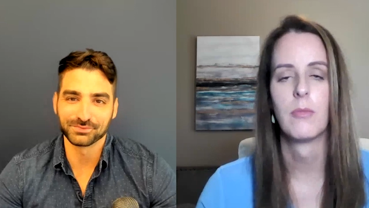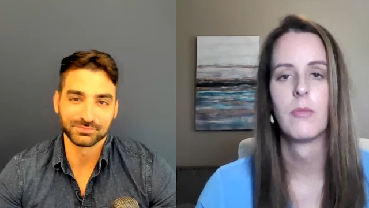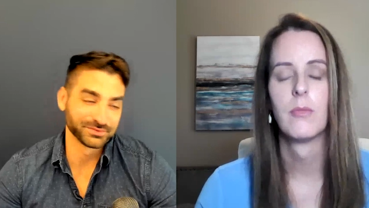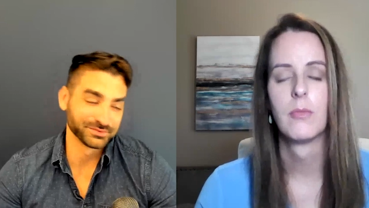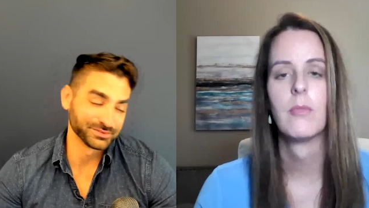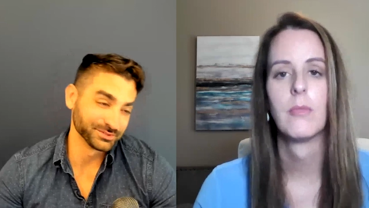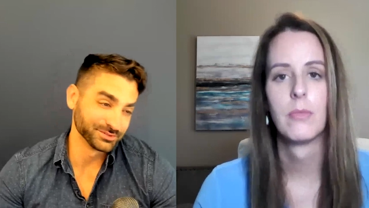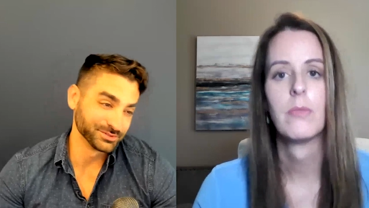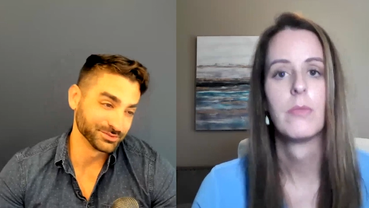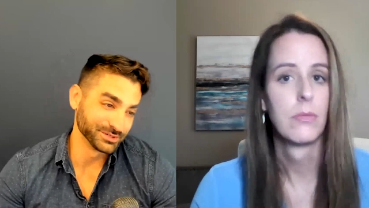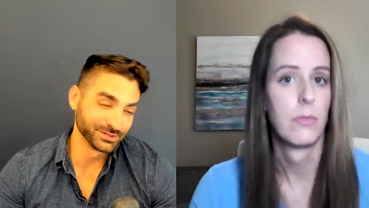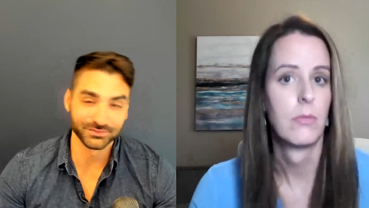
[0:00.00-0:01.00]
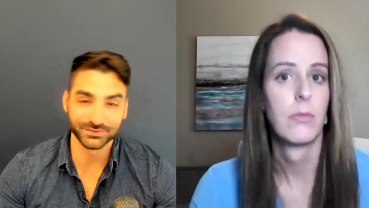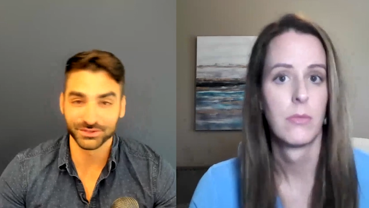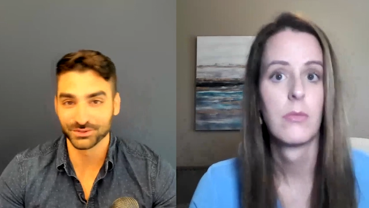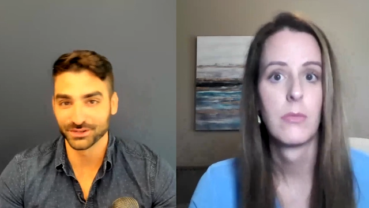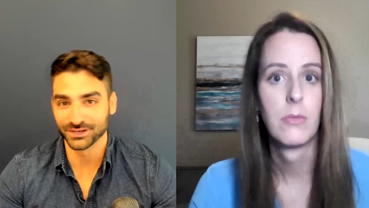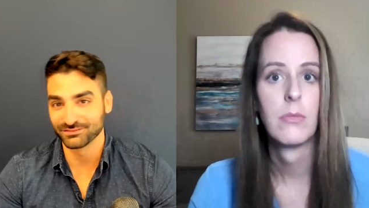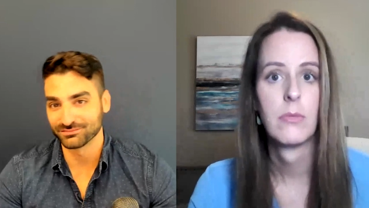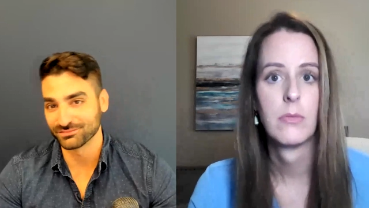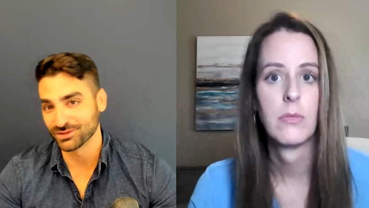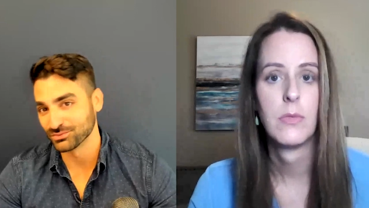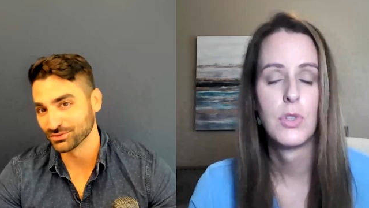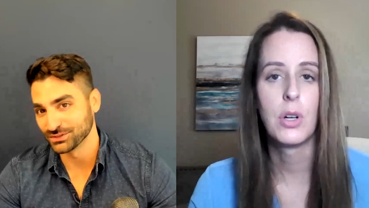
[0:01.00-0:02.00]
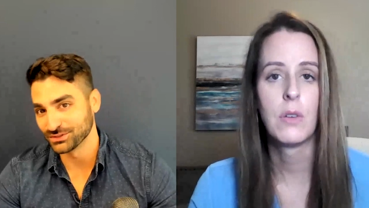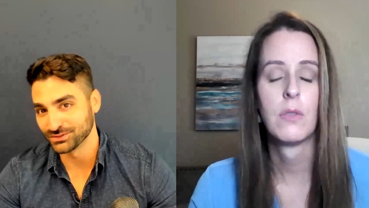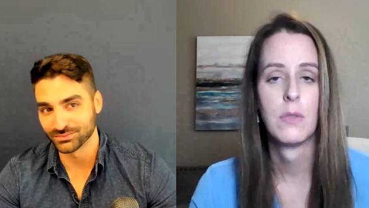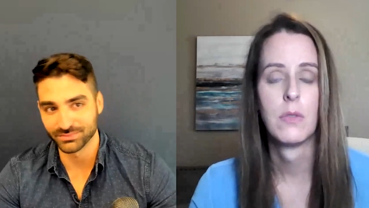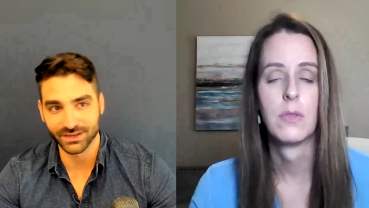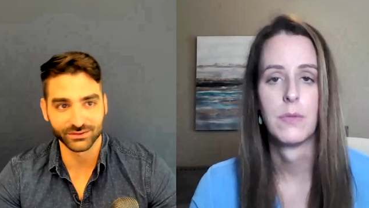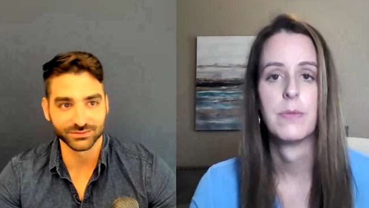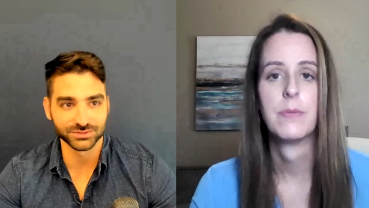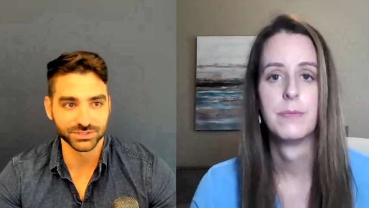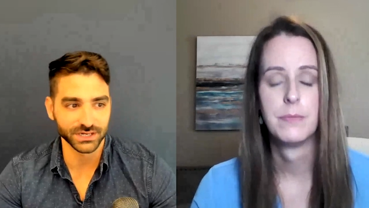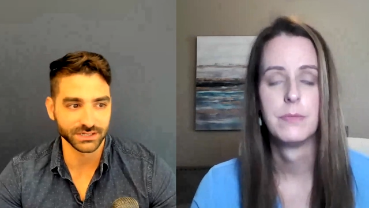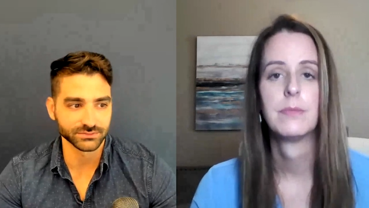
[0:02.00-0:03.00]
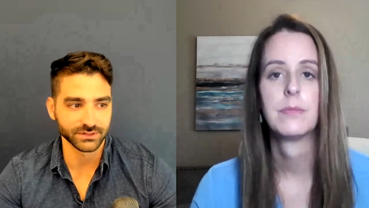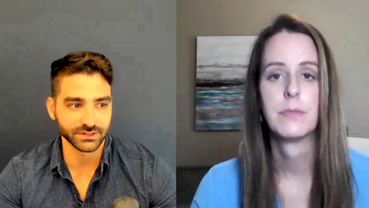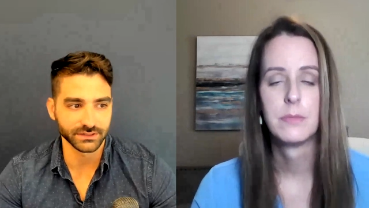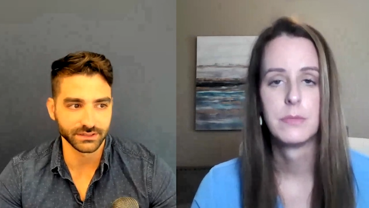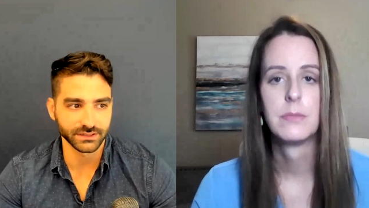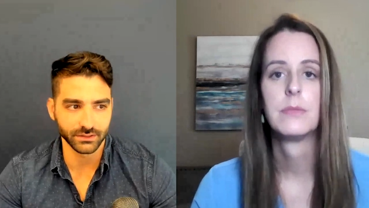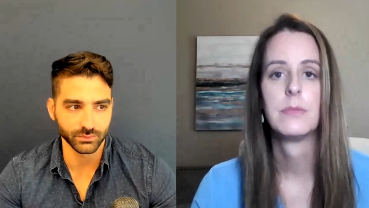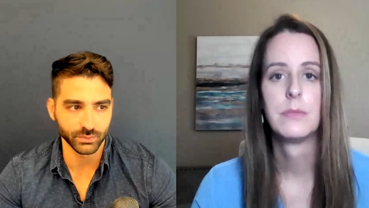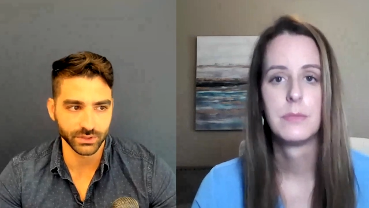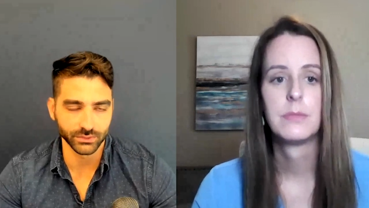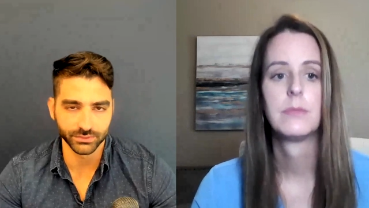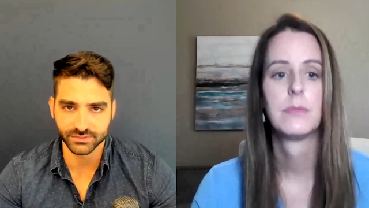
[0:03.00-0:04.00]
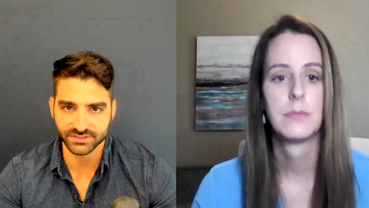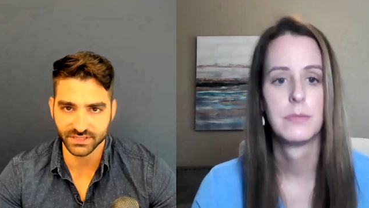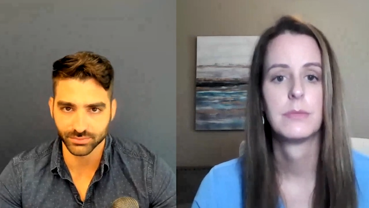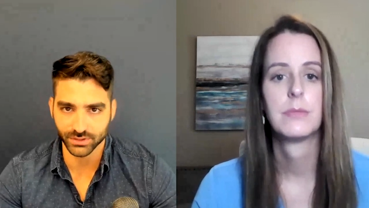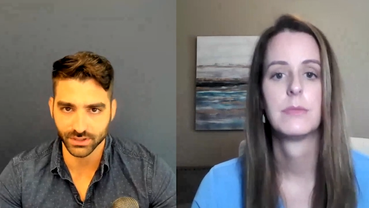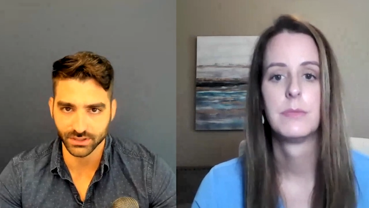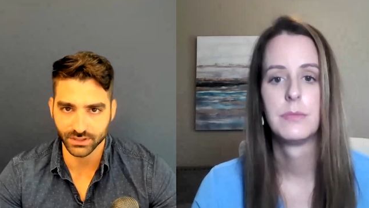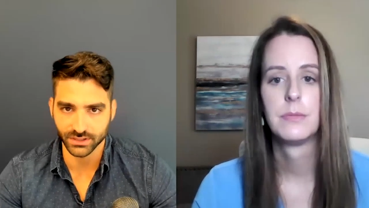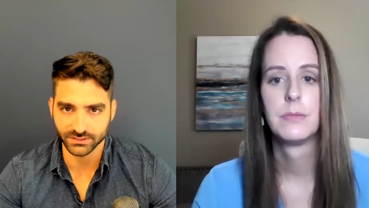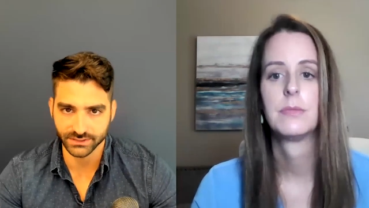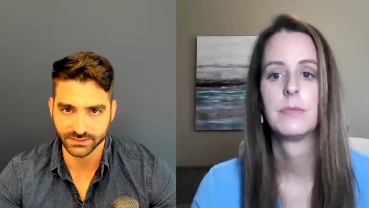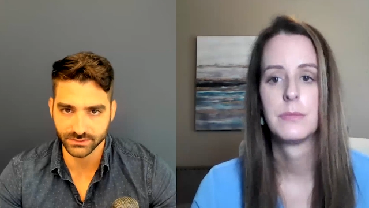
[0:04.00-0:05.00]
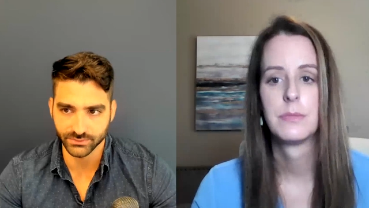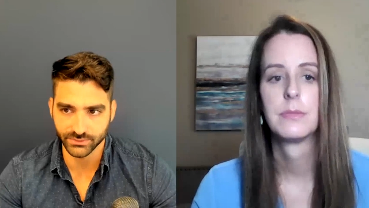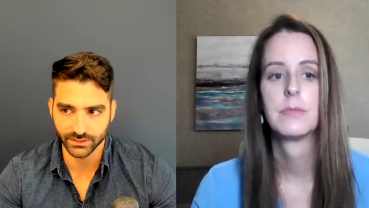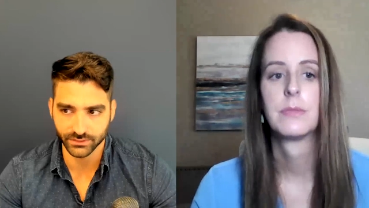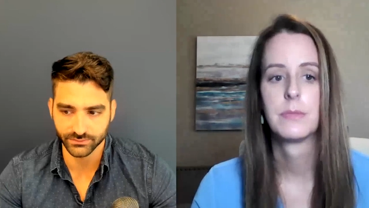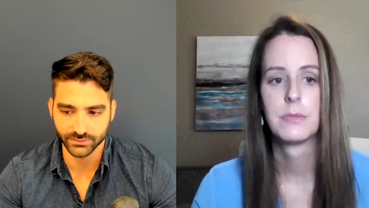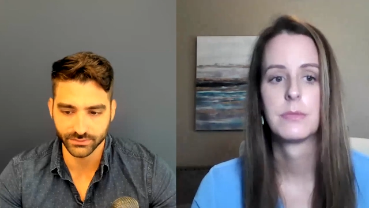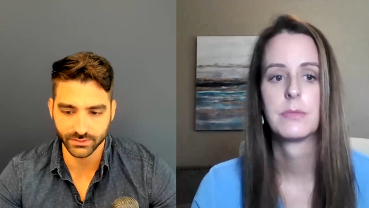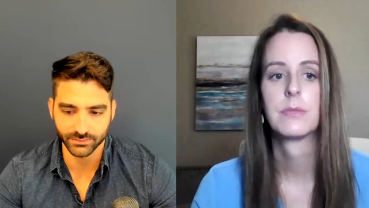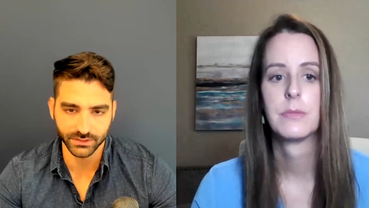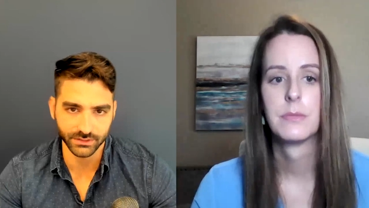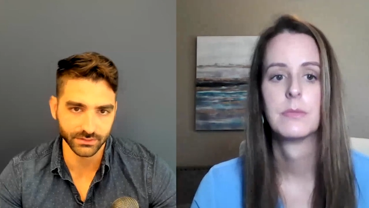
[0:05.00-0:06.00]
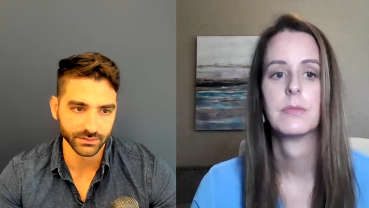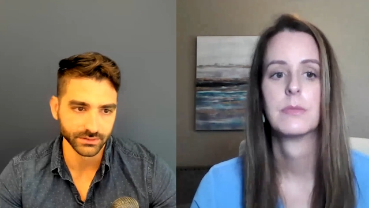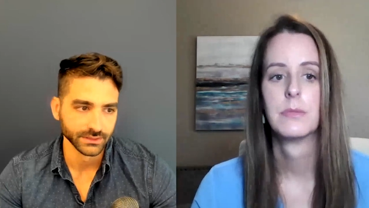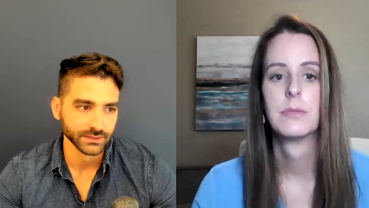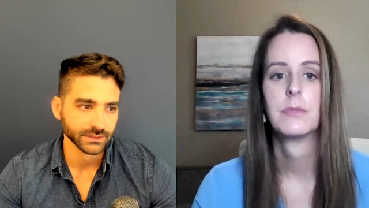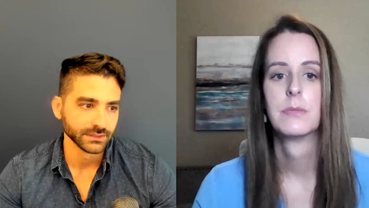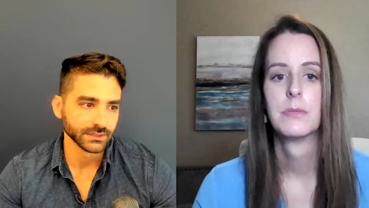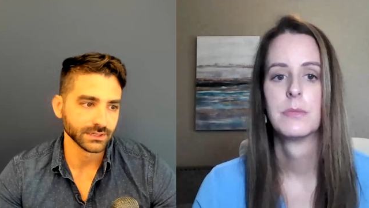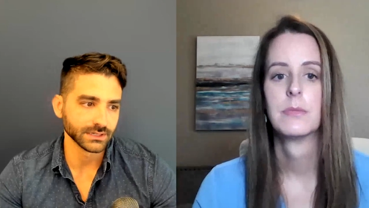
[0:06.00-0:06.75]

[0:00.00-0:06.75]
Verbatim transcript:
Speaker 1: know, you you do an interview and hopefully sure. do some background checks, right? It, it, we go through the same process, right? So we interview them here.